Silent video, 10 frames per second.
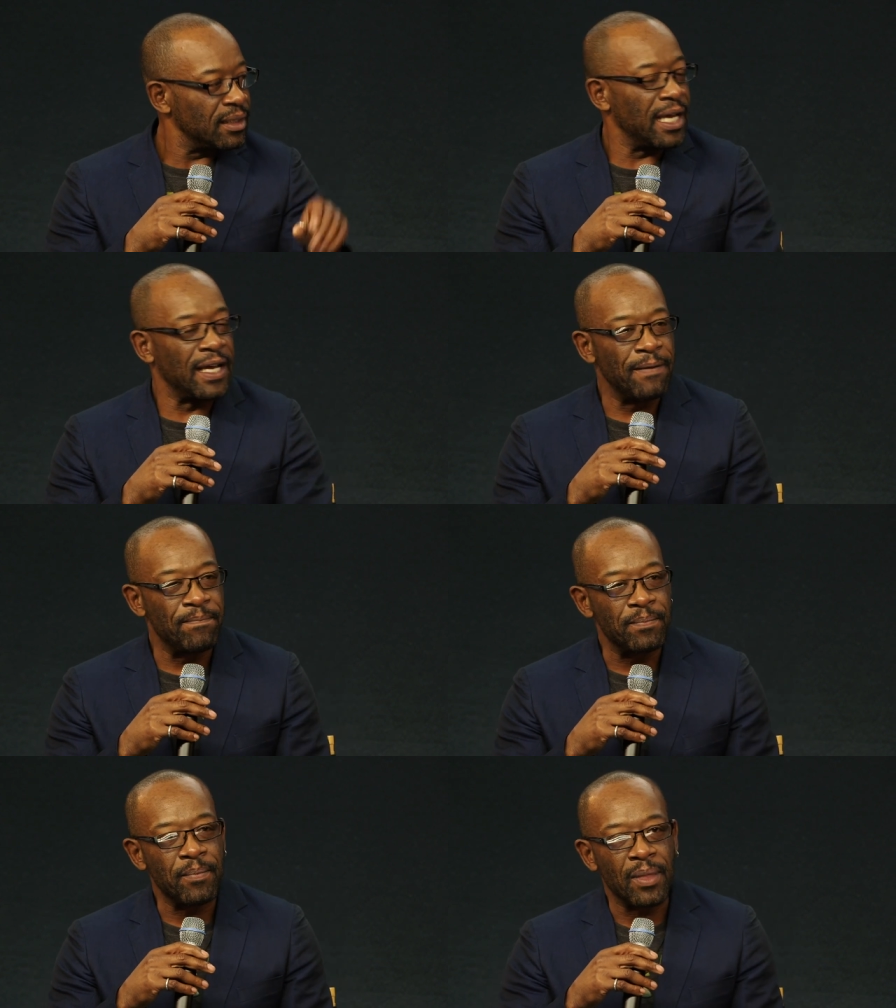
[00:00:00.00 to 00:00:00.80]

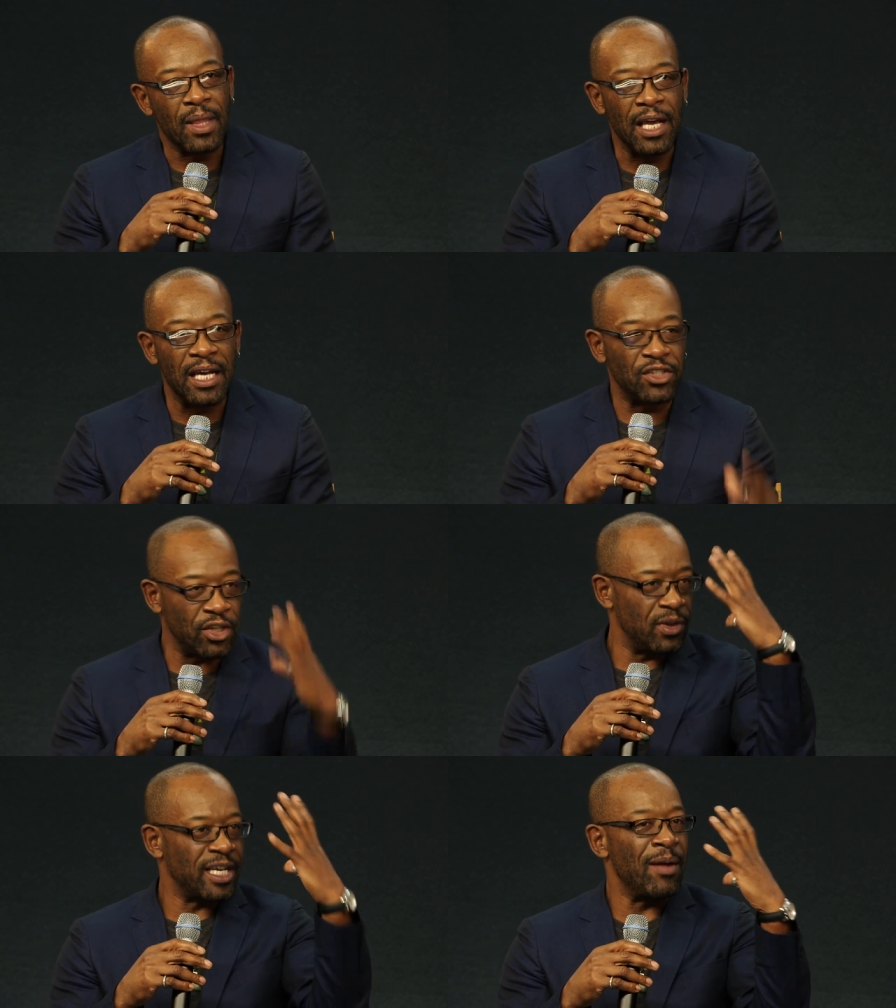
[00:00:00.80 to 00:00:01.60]
Um,
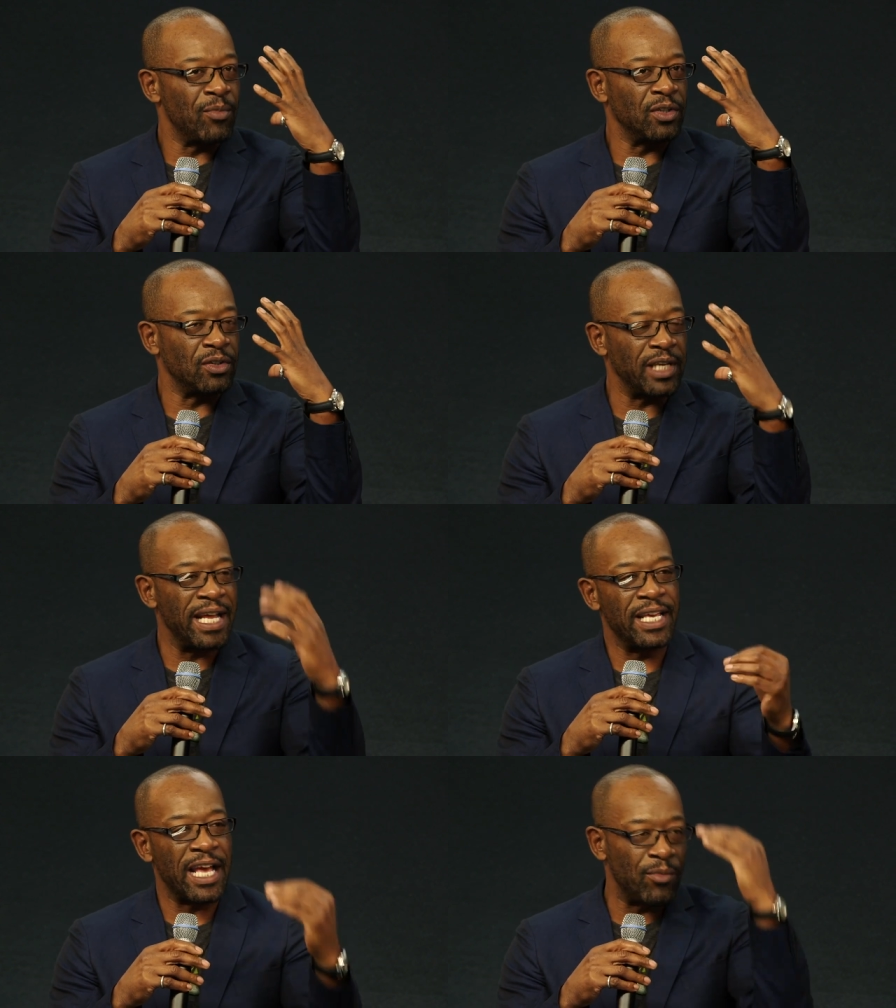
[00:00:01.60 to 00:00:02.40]
so the cameras,
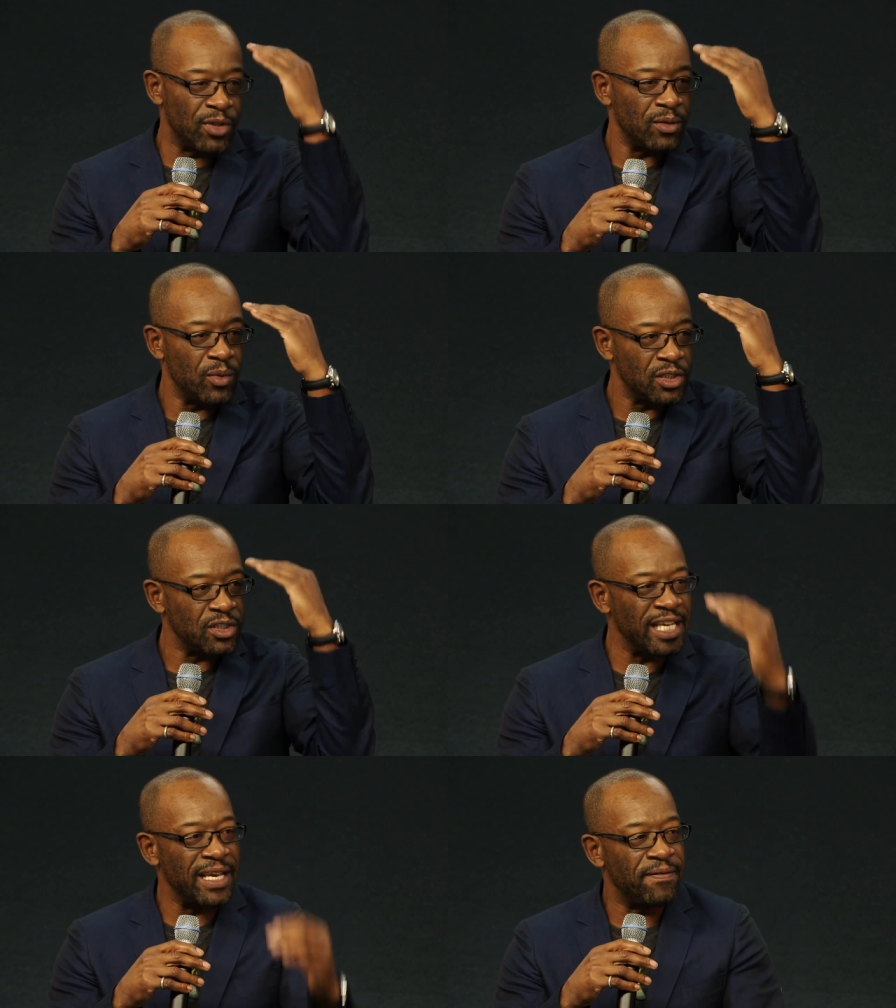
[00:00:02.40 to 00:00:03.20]
any camera that was
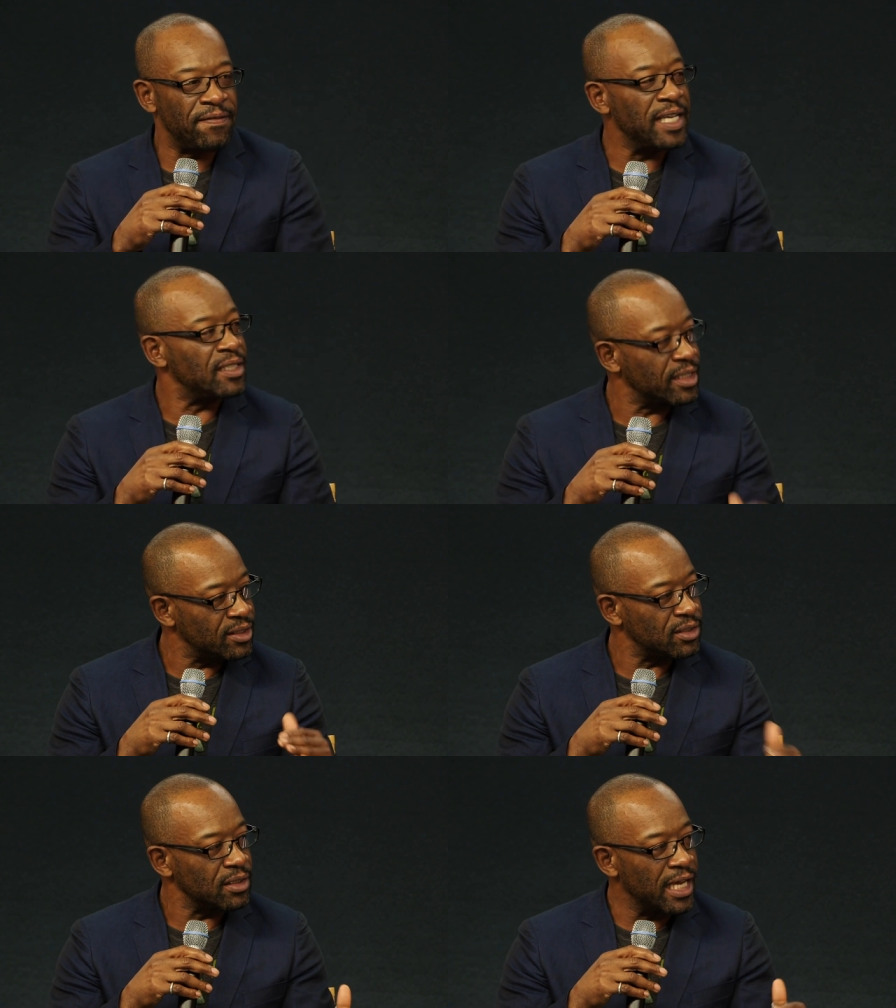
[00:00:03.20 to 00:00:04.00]
seeing
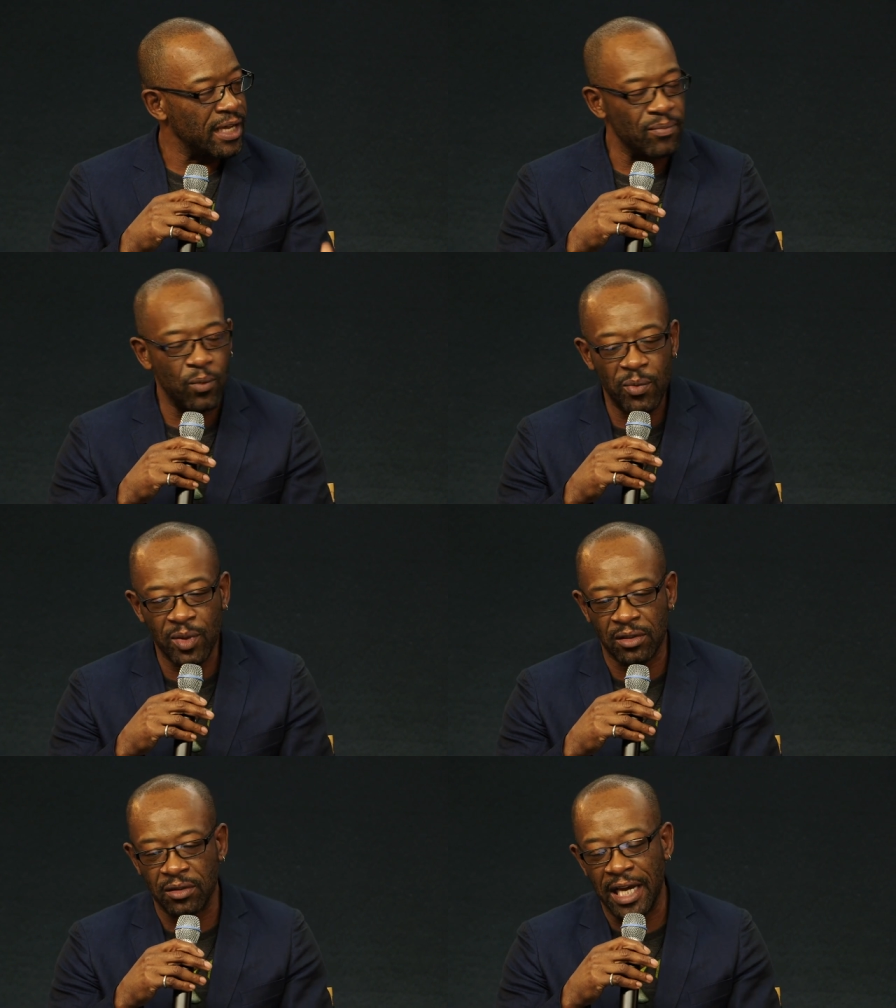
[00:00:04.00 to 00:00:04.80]
faces, um, we
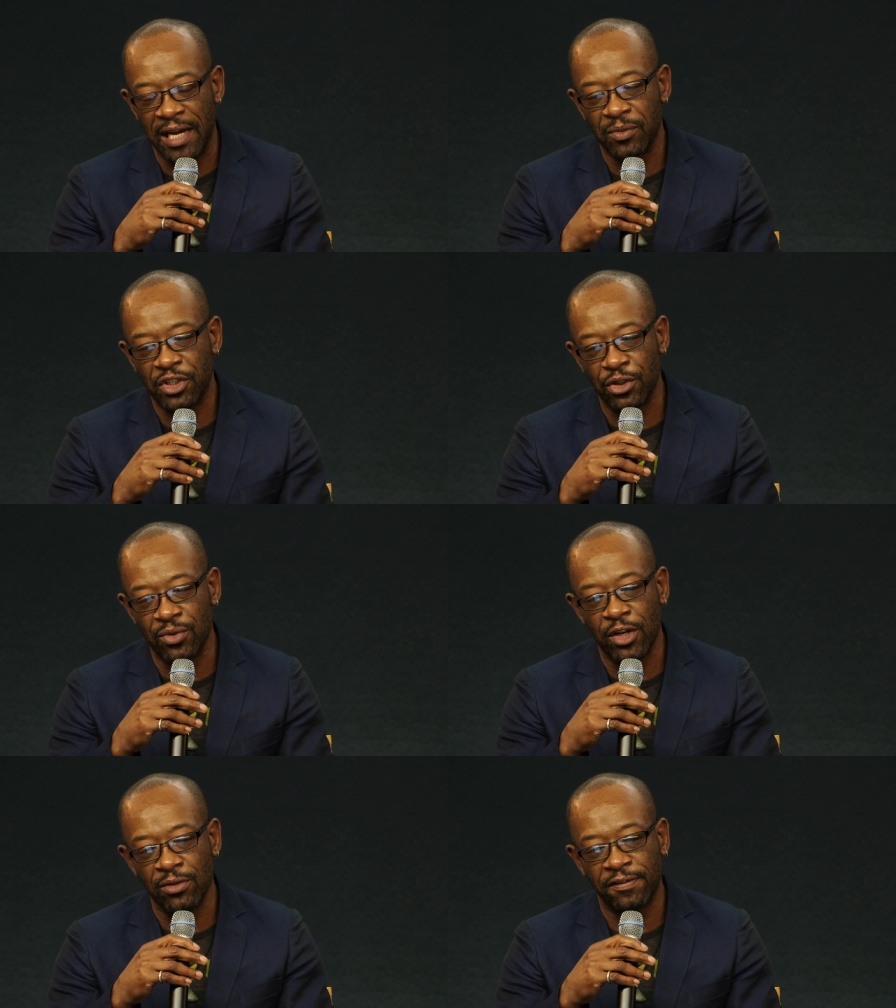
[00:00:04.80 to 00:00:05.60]
would um,
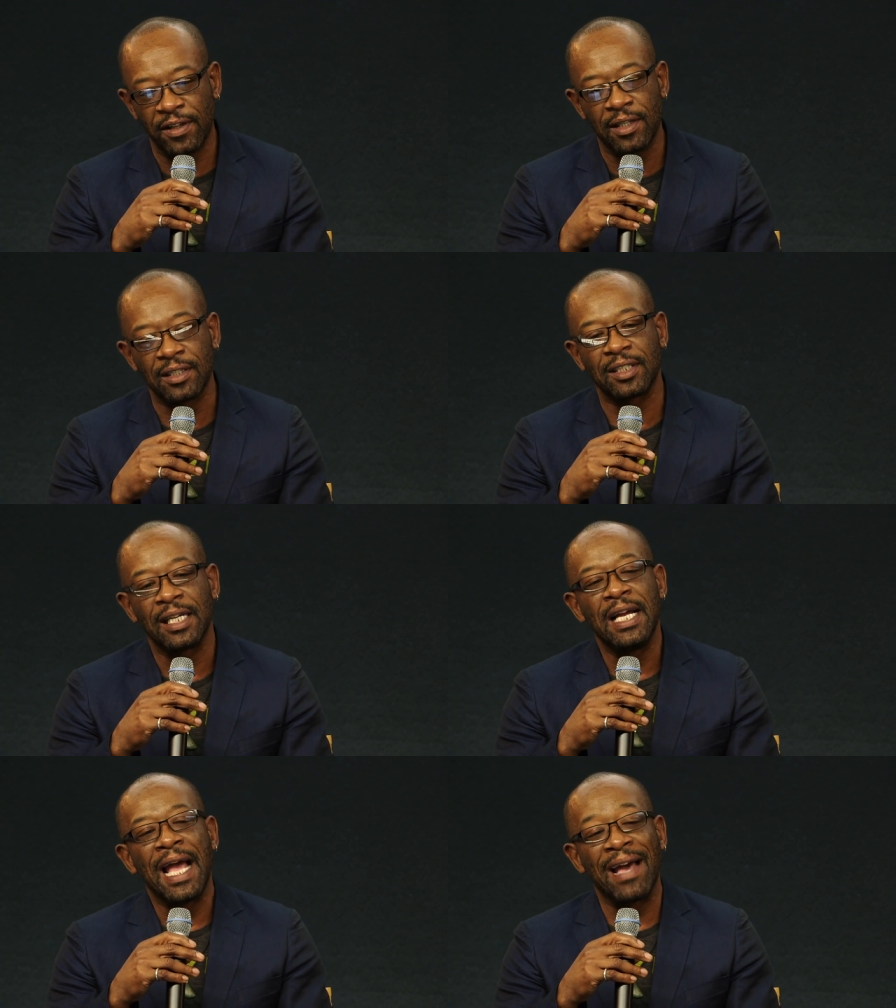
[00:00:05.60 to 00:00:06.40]
shoot those first,
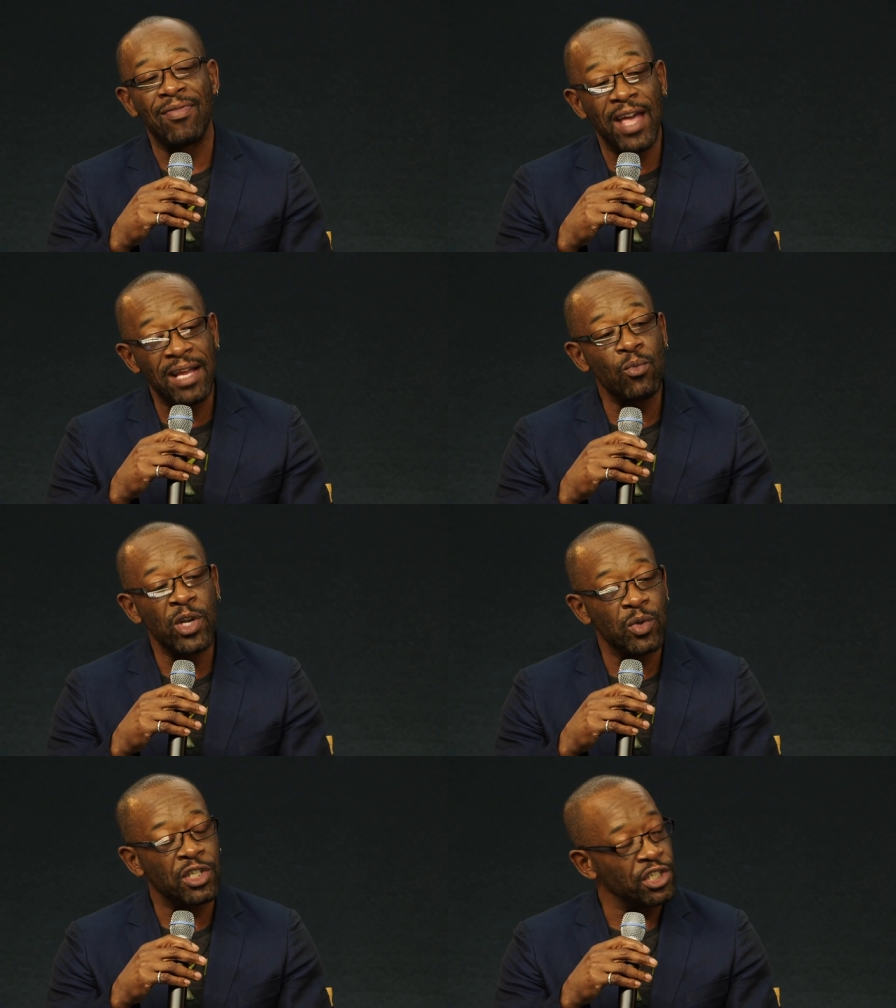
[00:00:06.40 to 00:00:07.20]
and then
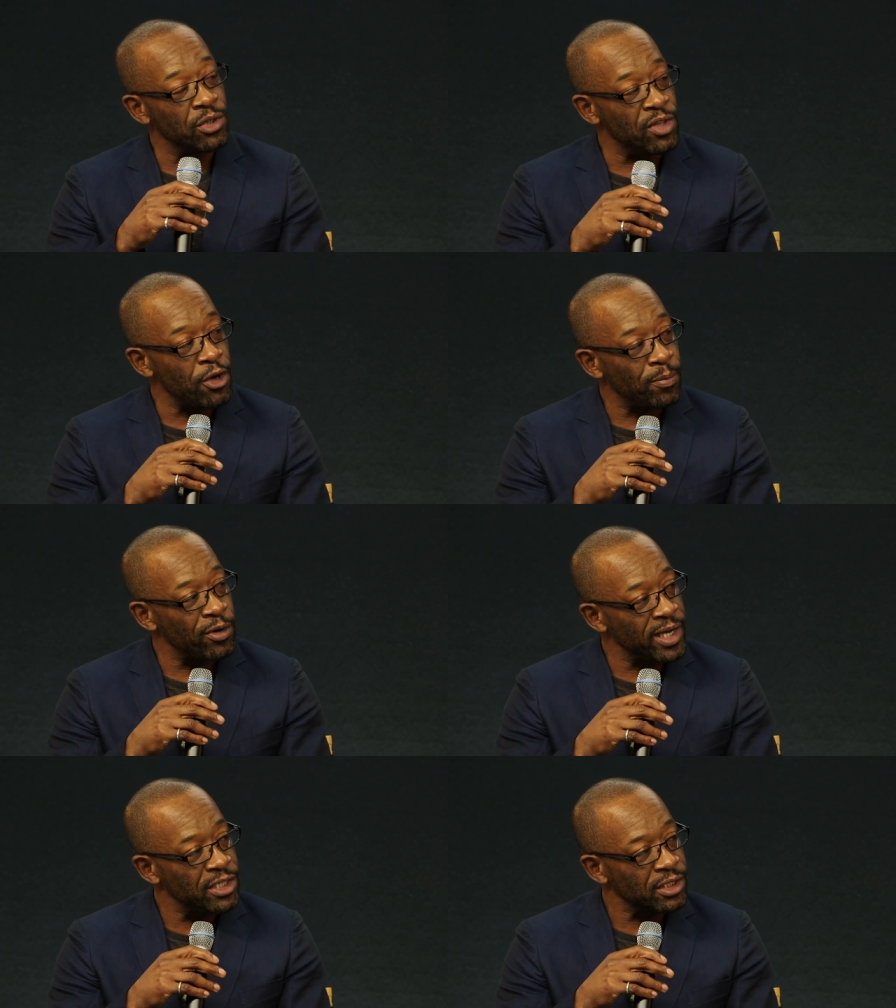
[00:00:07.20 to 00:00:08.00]
we would shoot the
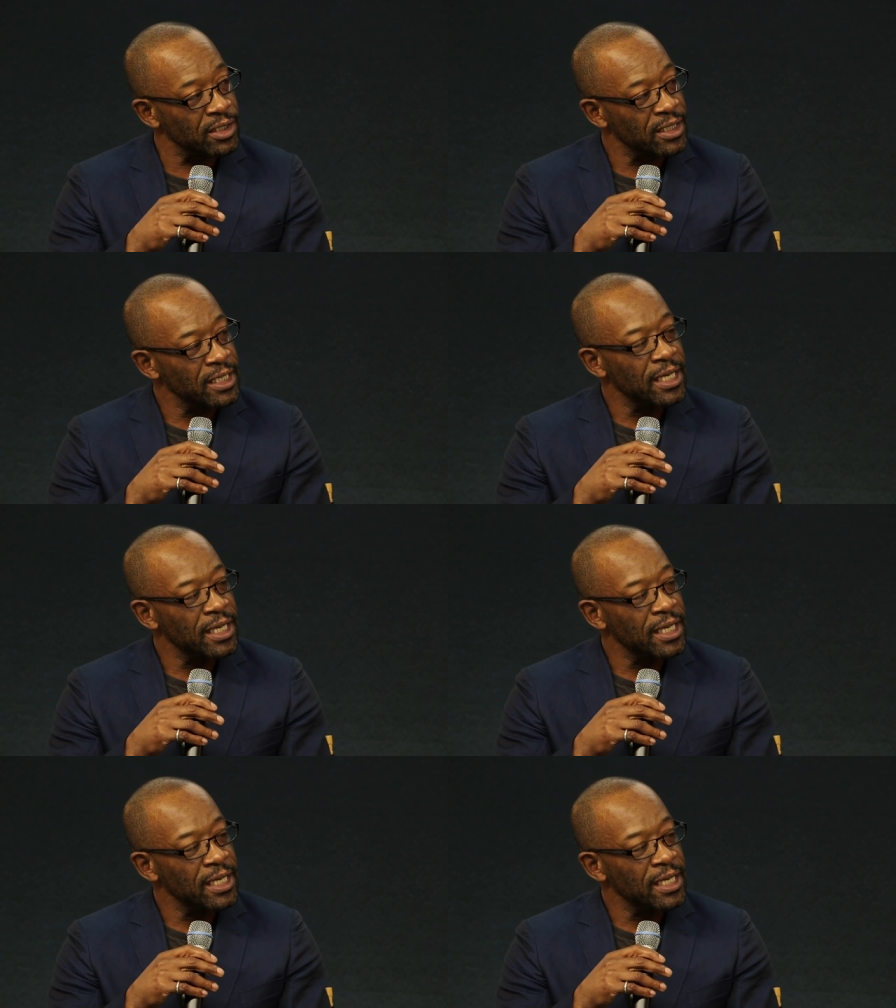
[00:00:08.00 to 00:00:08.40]
operation,